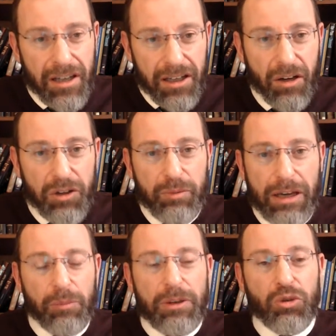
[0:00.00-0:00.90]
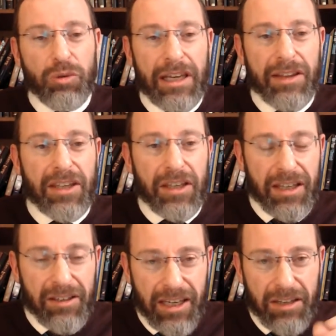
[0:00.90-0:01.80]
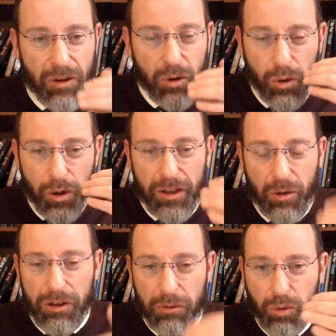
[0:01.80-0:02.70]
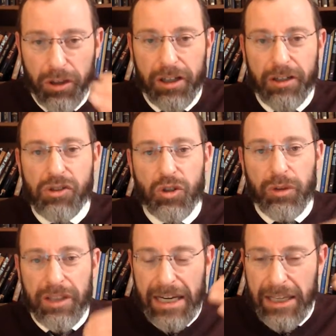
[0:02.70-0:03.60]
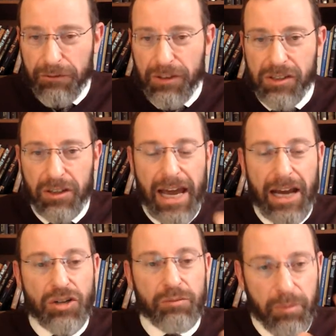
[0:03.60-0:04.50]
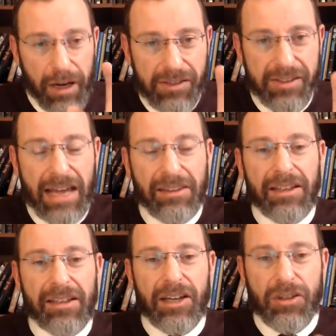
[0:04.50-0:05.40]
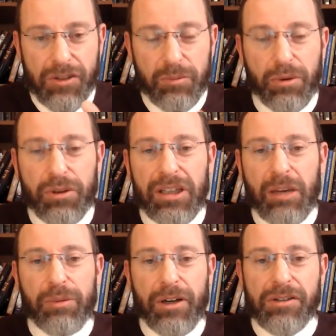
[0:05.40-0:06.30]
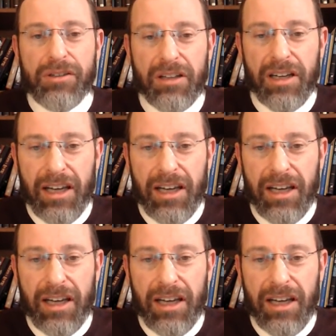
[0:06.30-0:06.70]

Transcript: You may not be doing anything with words or with any physical action, but by standing there, you're supporting that person.